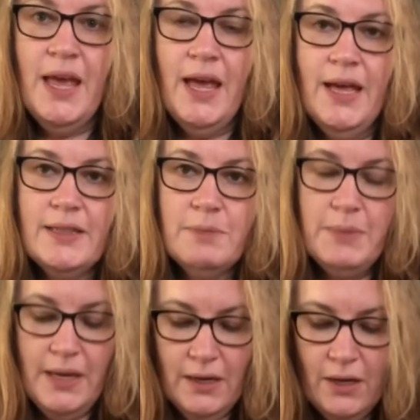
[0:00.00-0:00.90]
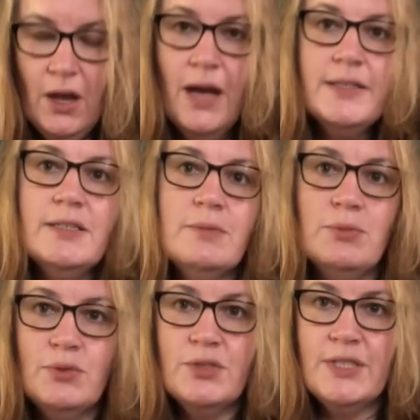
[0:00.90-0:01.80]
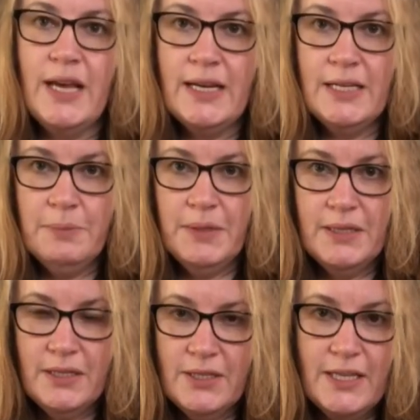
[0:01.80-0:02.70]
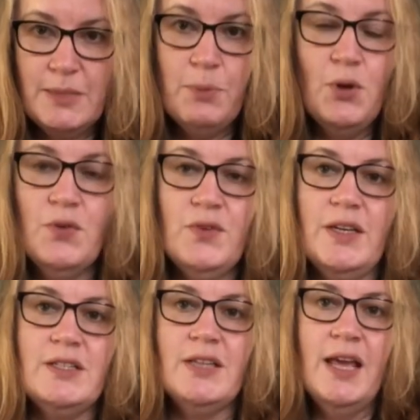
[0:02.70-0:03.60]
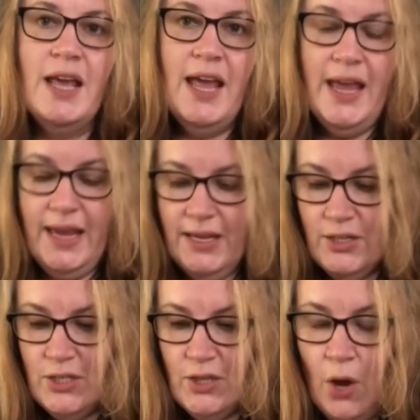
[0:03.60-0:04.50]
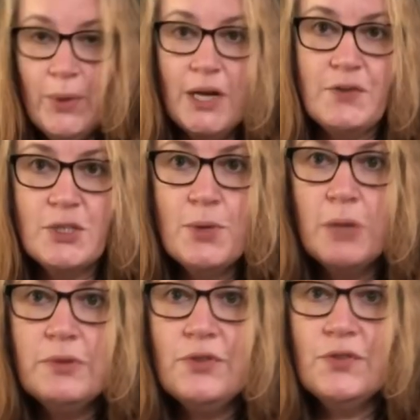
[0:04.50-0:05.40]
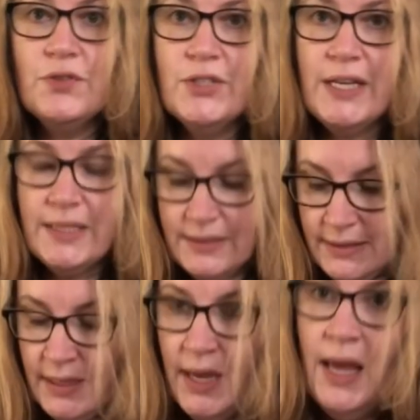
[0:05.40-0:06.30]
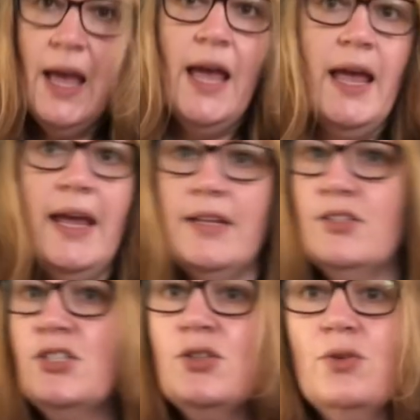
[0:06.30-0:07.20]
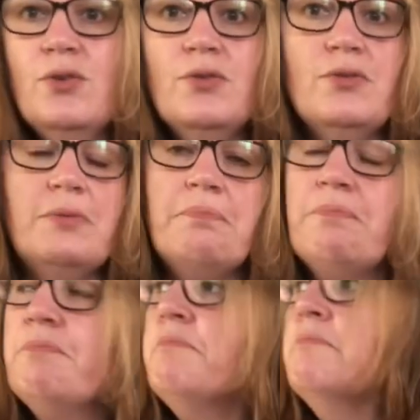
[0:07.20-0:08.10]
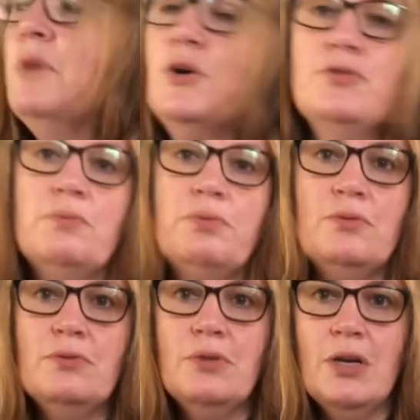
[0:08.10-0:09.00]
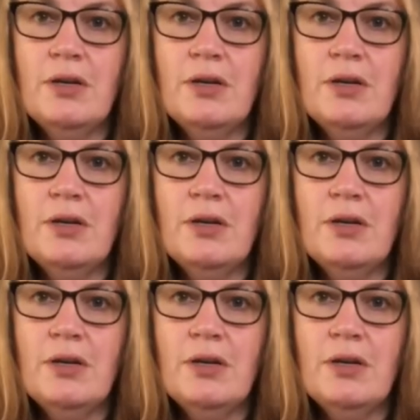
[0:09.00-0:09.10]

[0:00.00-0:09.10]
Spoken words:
at the back. I didn't put a clip in it. It's perfect. I went over to Melbourne for a few days. It stored multiple